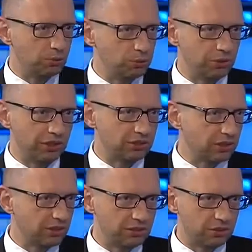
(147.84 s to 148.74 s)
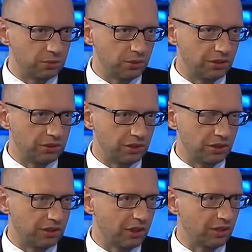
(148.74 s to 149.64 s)
to de-escalate the situation
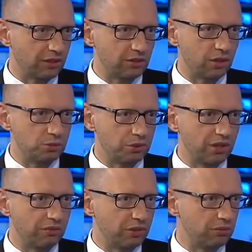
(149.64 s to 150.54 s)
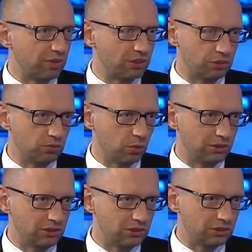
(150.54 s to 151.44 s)
and how to get rid of Russian
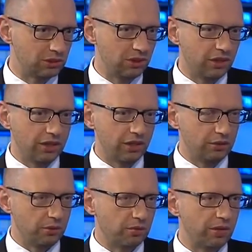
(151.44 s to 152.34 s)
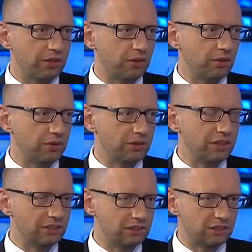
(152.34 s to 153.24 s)
forces. And Ukraine on
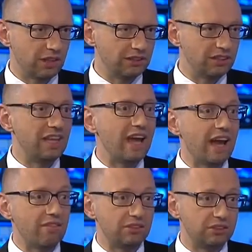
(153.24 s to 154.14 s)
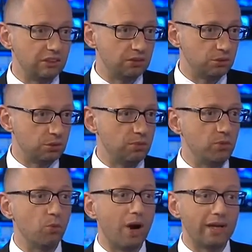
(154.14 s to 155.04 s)
its side did everything to be
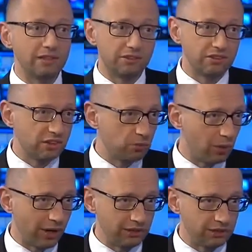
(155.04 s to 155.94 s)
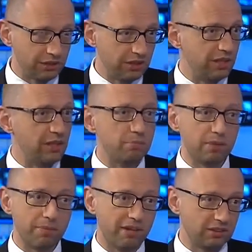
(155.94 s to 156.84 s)
whiter than white in
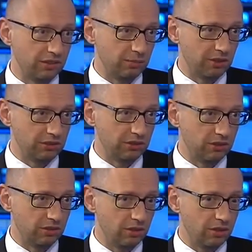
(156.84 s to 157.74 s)
implementing the Minsk deal.